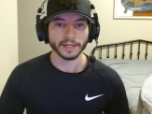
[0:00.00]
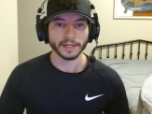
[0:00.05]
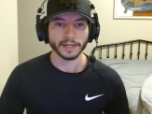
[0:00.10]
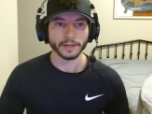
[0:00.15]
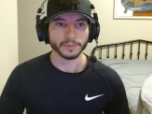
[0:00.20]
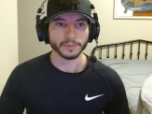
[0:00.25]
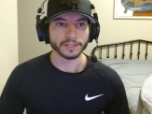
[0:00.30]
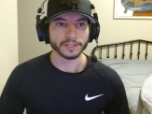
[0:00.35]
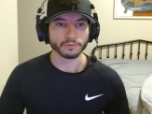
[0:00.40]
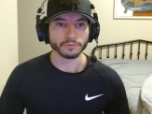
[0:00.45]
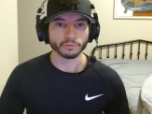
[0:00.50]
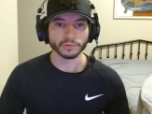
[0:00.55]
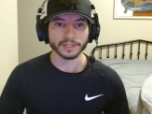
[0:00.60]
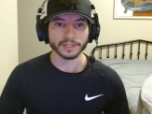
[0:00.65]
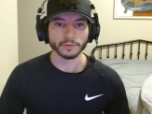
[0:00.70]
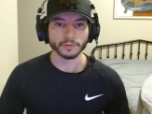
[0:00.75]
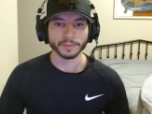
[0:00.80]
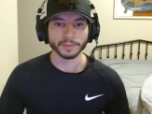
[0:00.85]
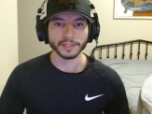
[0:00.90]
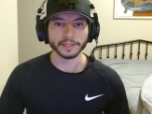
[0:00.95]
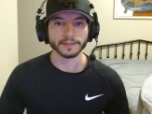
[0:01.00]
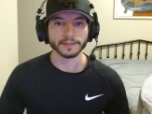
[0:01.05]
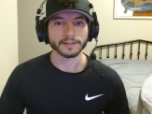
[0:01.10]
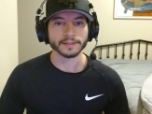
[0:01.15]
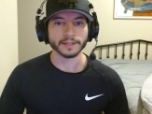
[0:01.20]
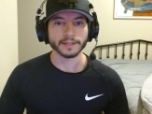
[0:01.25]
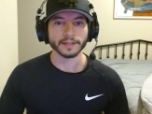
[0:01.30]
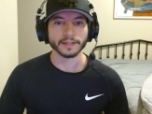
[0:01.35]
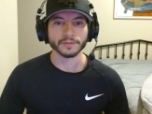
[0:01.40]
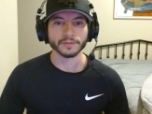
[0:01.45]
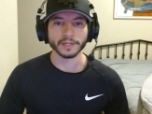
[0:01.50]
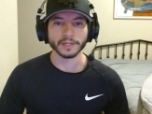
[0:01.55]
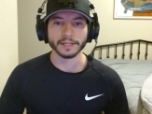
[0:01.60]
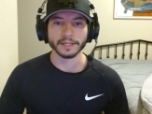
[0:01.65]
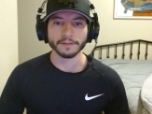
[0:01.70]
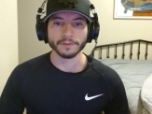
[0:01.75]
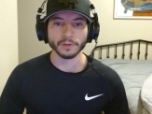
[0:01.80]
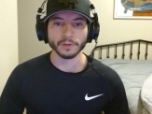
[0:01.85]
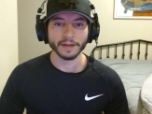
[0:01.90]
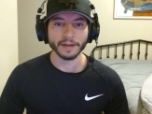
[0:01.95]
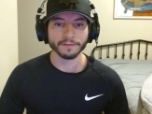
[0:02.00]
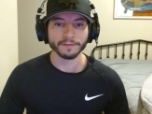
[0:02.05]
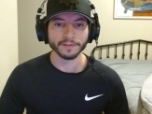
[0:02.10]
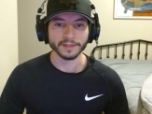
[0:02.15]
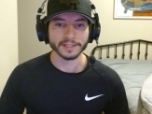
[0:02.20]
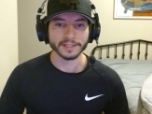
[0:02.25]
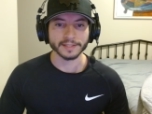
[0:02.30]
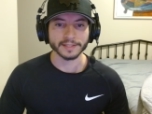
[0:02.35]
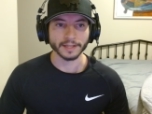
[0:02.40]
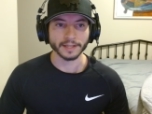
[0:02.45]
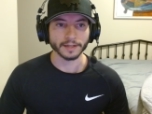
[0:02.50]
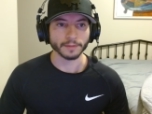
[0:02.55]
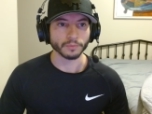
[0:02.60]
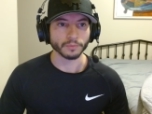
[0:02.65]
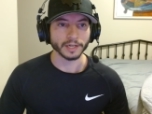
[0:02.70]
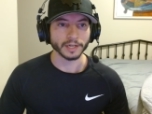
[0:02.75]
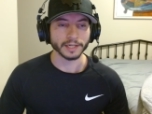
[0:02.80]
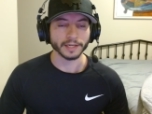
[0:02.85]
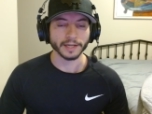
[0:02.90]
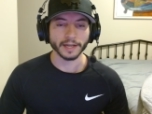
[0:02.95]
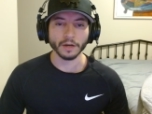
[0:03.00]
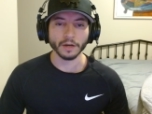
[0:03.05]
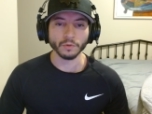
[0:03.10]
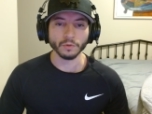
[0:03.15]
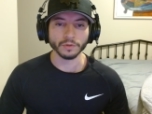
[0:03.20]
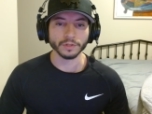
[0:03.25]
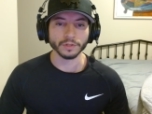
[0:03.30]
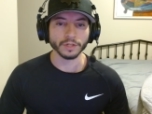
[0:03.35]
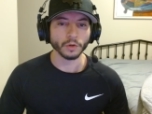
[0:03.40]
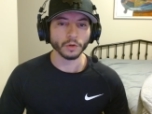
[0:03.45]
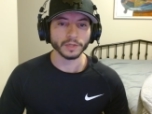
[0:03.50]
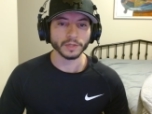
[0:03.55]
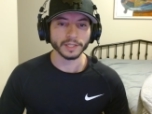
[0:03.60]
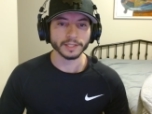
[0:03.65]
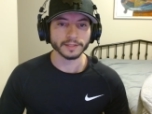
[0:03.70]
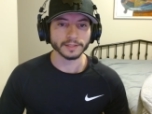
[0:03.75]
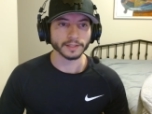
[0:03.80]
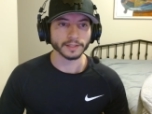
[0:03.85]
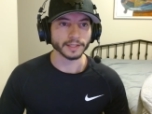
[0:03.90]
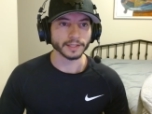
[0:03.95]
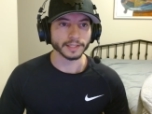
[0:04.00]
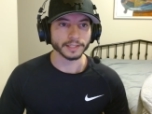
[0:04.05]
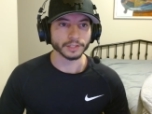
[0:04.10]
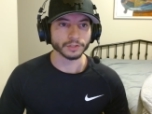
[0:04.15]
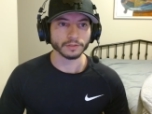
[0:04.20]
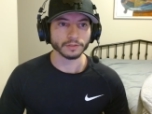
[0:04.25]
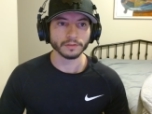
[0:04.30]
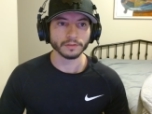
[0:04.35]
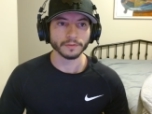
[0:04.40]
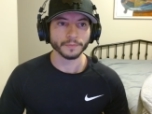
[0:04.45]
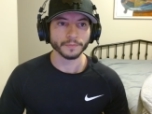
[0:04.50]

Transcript: And we just rinse repeat this, guys, right? If you have this set up right now, no need to glacial